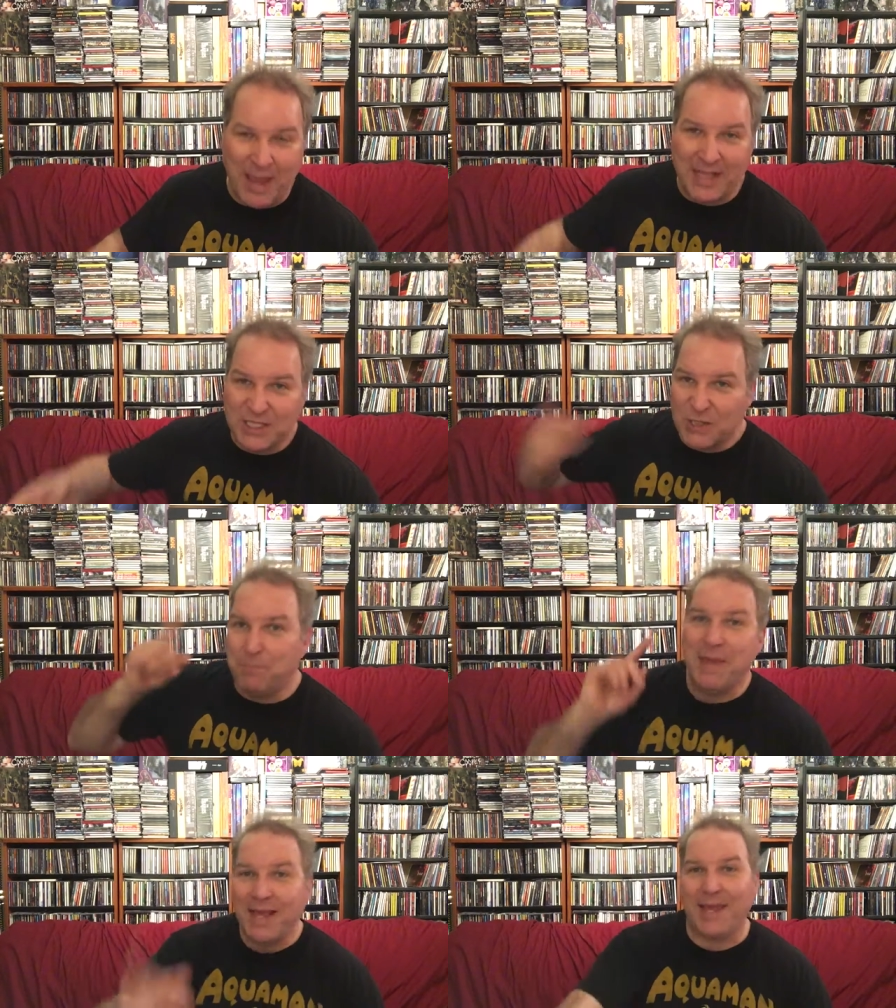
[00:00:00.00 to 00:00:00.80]
And
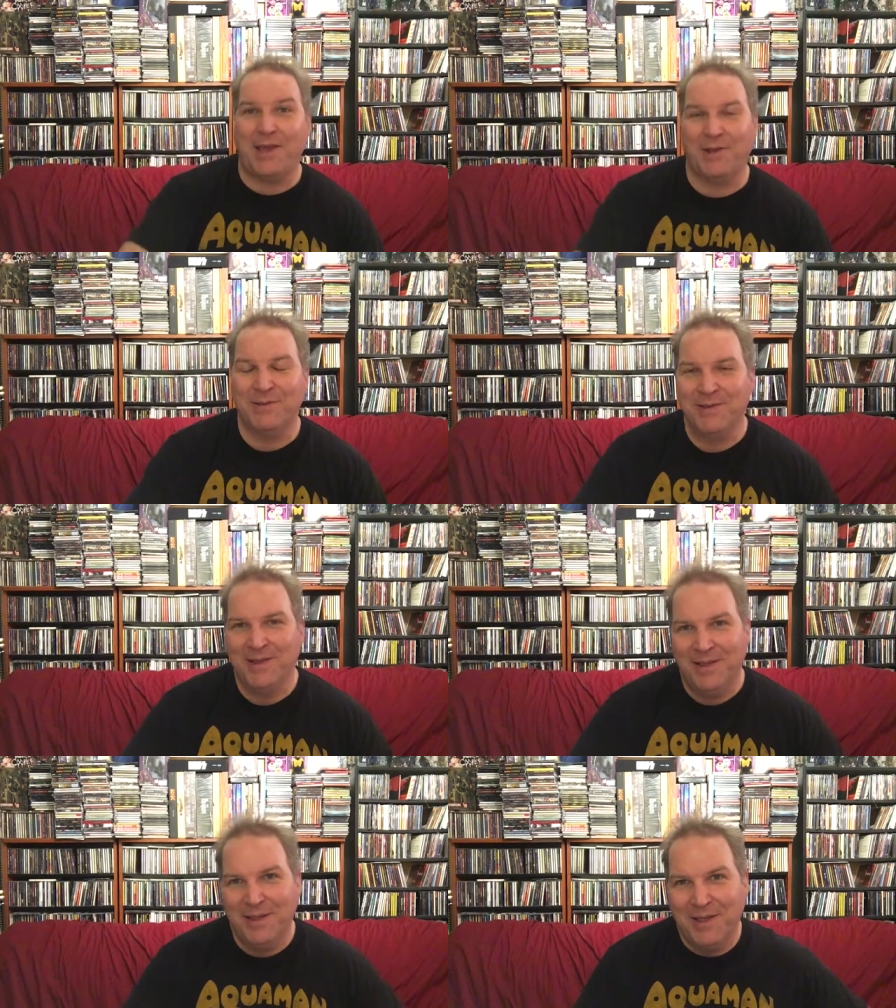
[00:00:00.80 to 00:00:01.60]
speaking
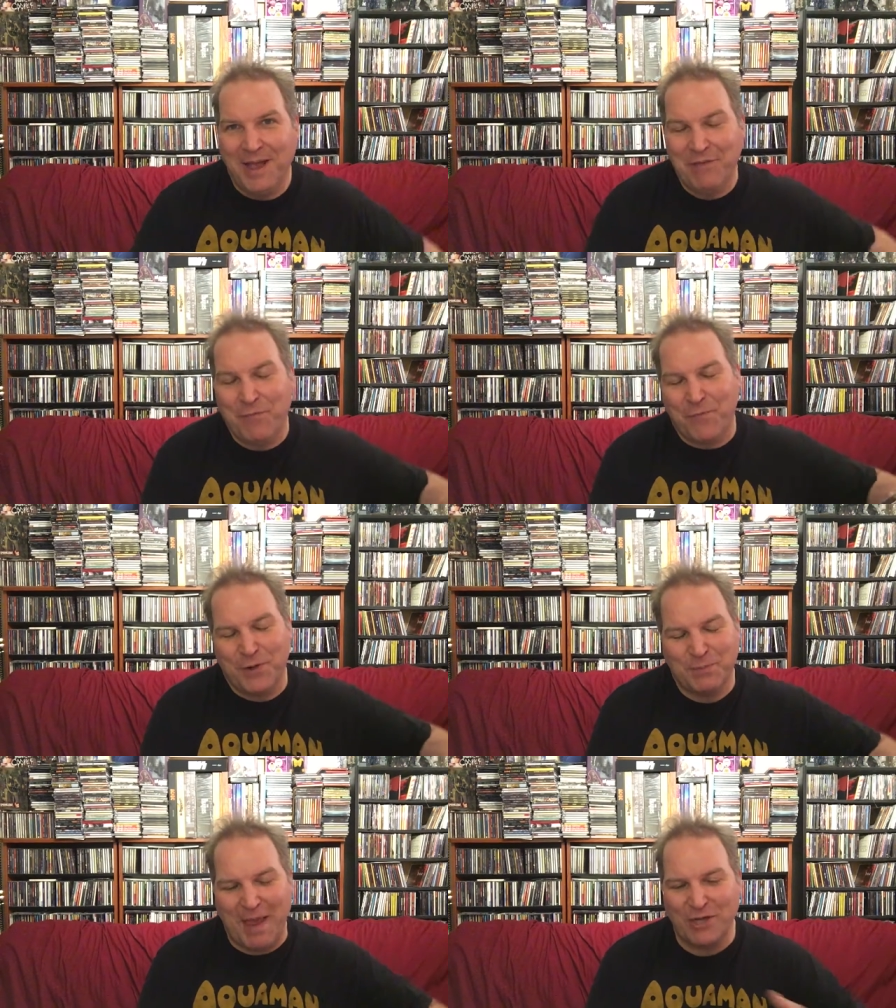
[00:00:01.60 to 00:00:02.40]
of the
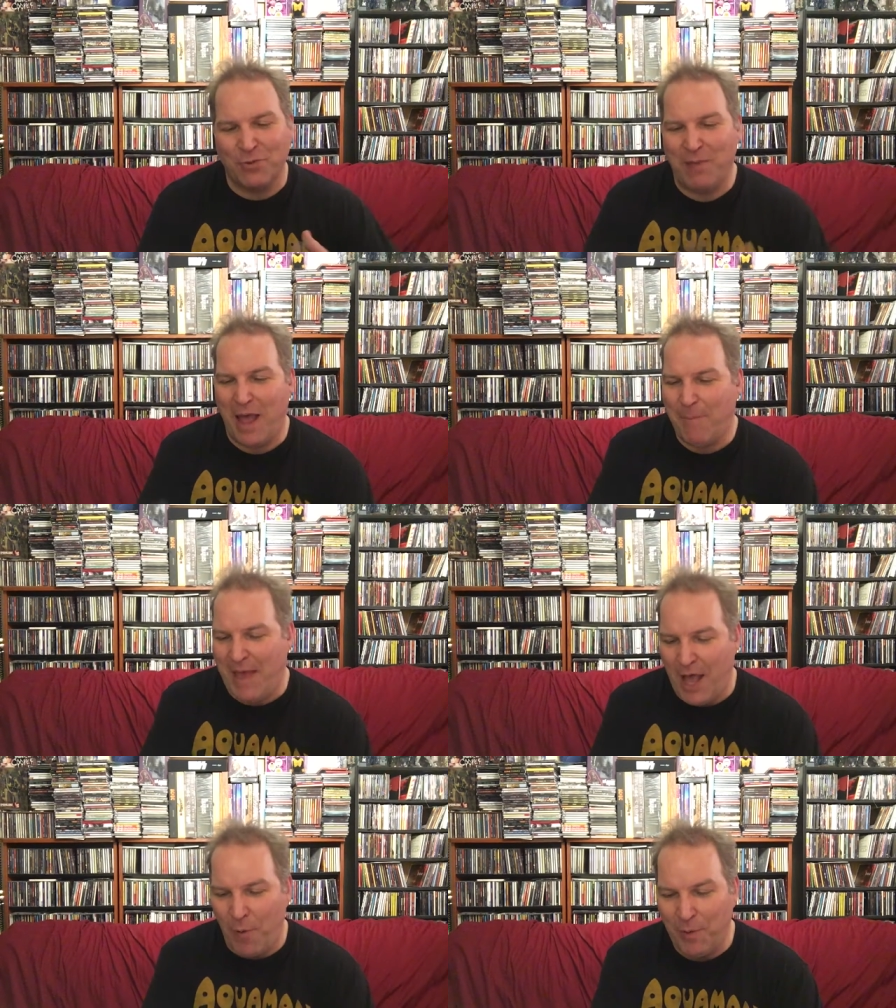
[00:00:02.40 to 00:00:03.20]
first Bash and Pop
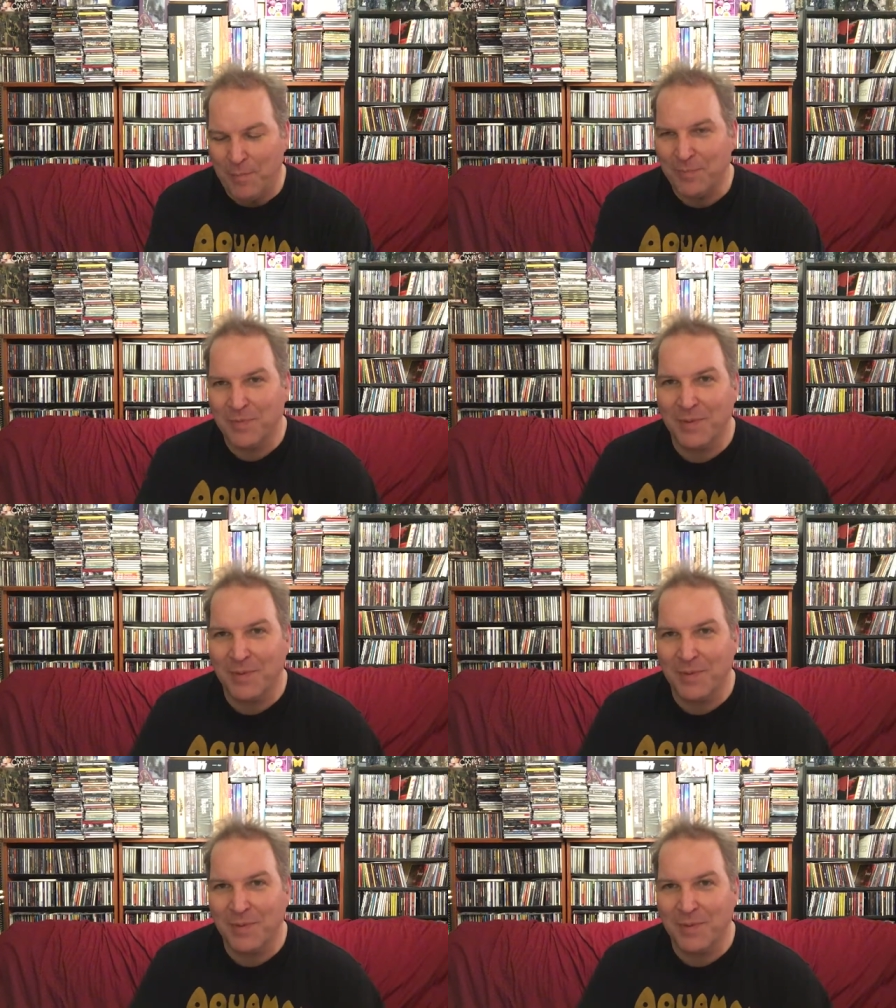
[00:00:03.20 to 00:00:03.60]
album,